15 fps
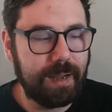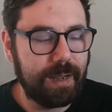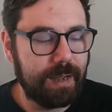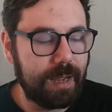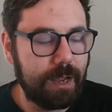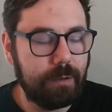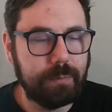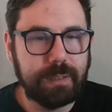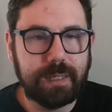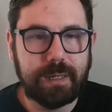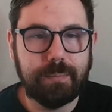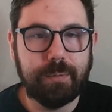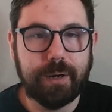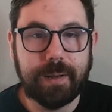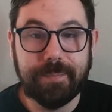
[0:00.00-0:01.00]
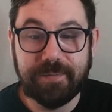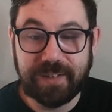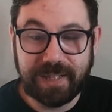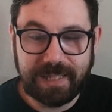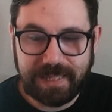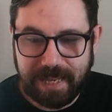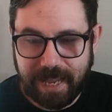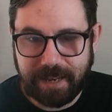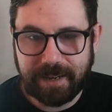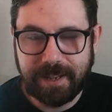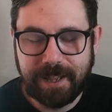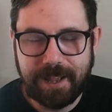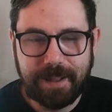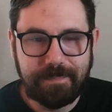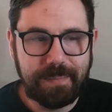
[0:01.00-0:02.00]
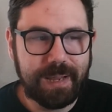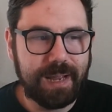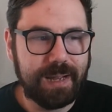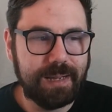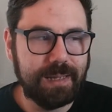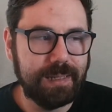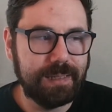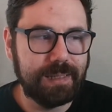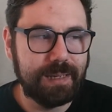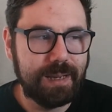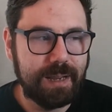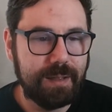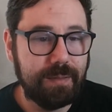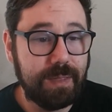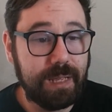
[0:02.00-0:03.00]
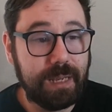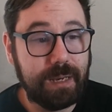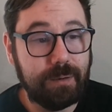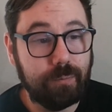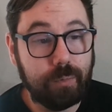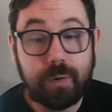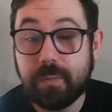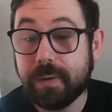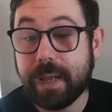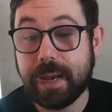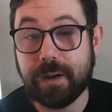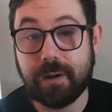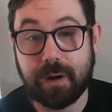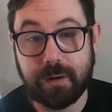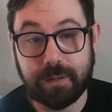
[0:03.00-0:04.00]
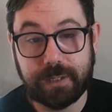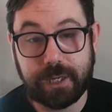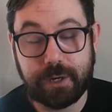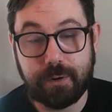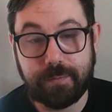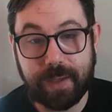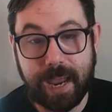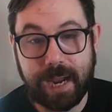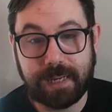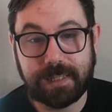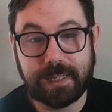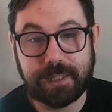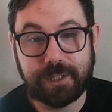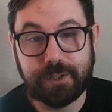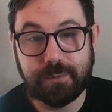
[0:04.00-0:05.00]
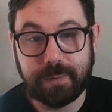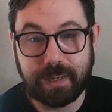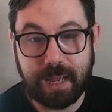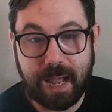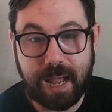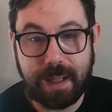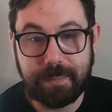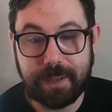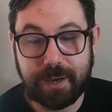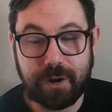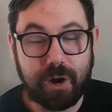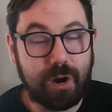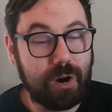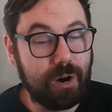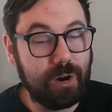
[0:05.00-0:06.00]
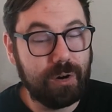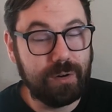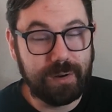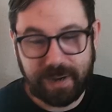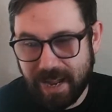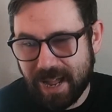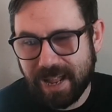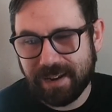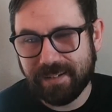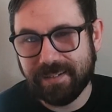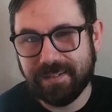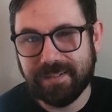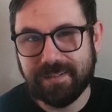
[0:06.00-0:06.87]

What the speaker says: I always tend to bring up Vincent because the RuneGate cards that you have access to in common are not